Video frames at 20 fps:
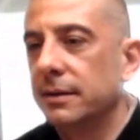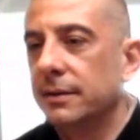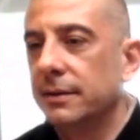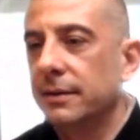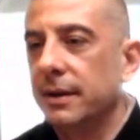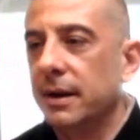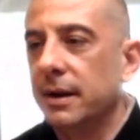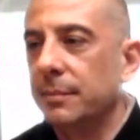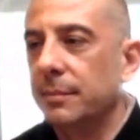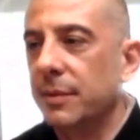
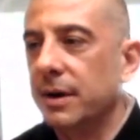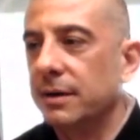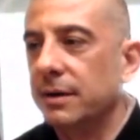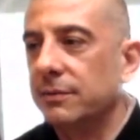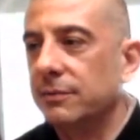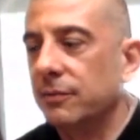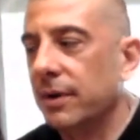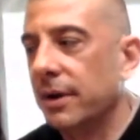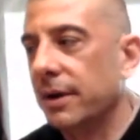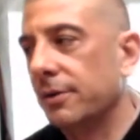that I might
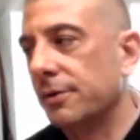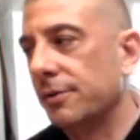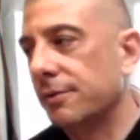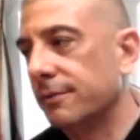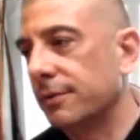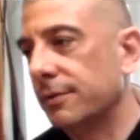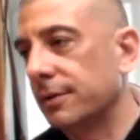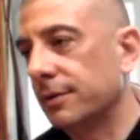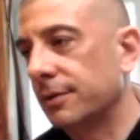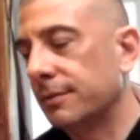have read
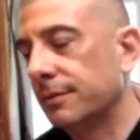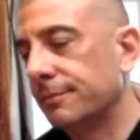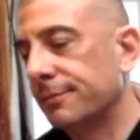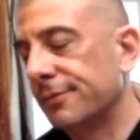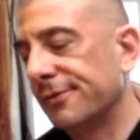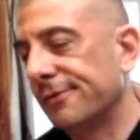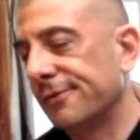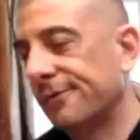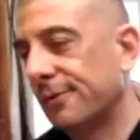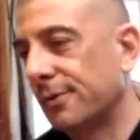over
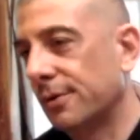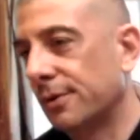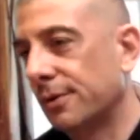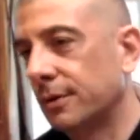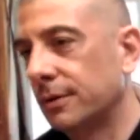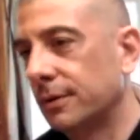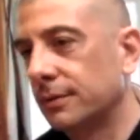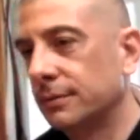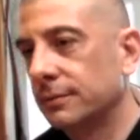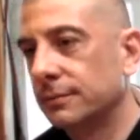
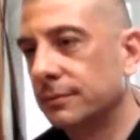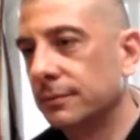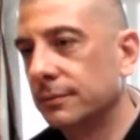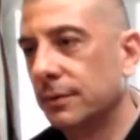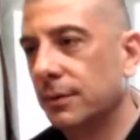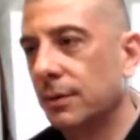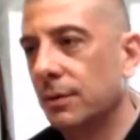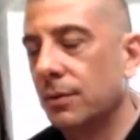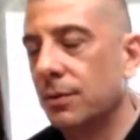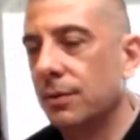before,
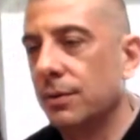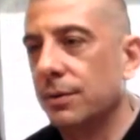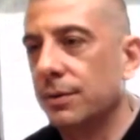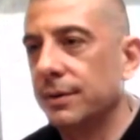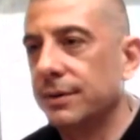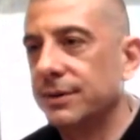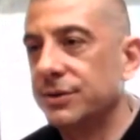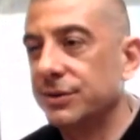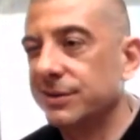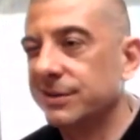or
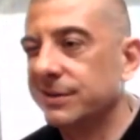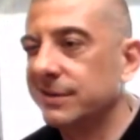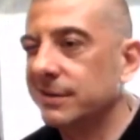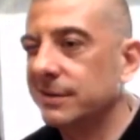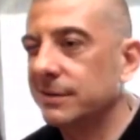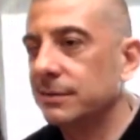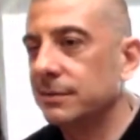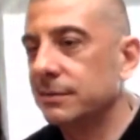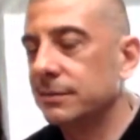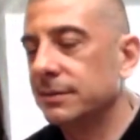it just
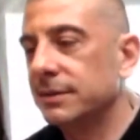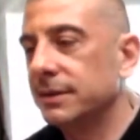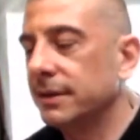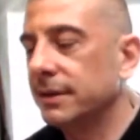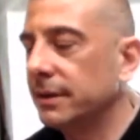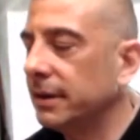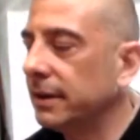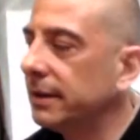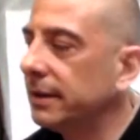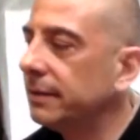
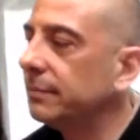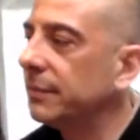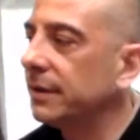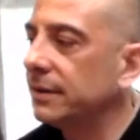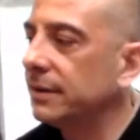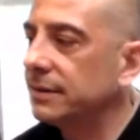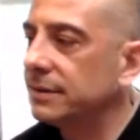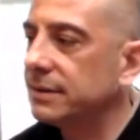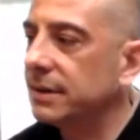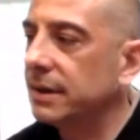didn't hit me
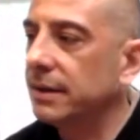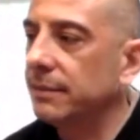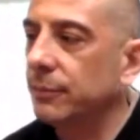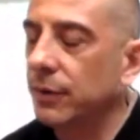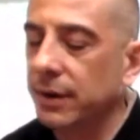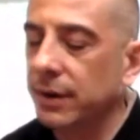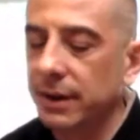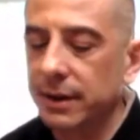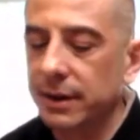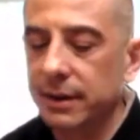the same
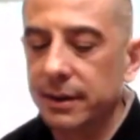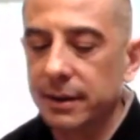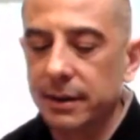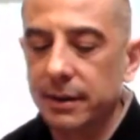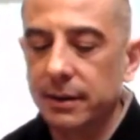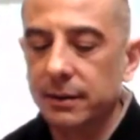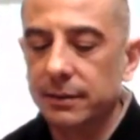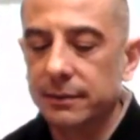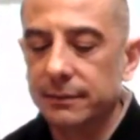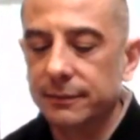way it did
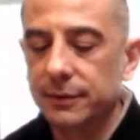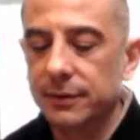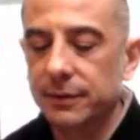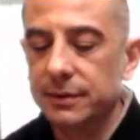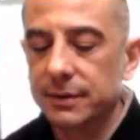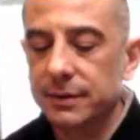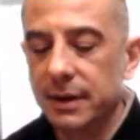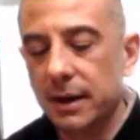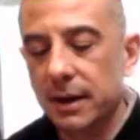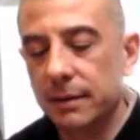on the
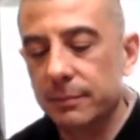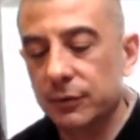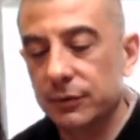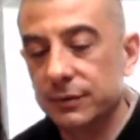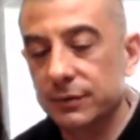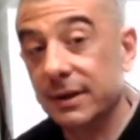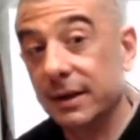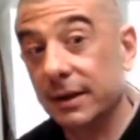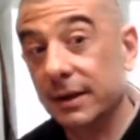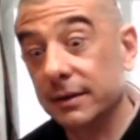first time or
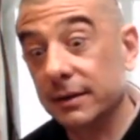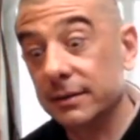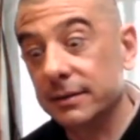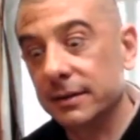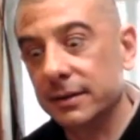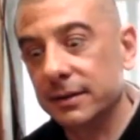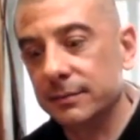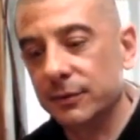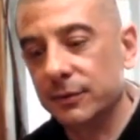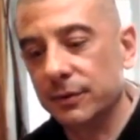second
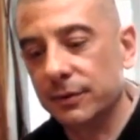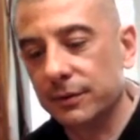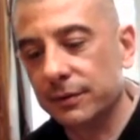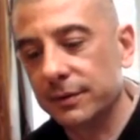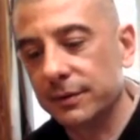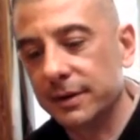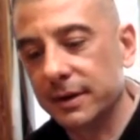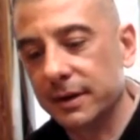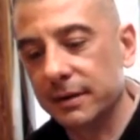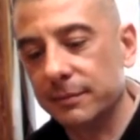time or
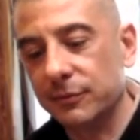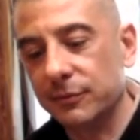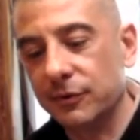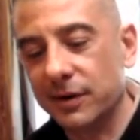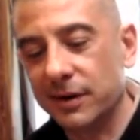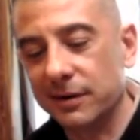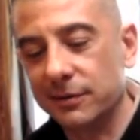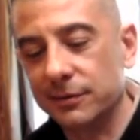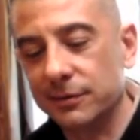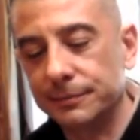third time
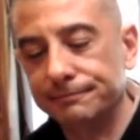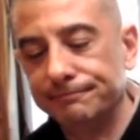around.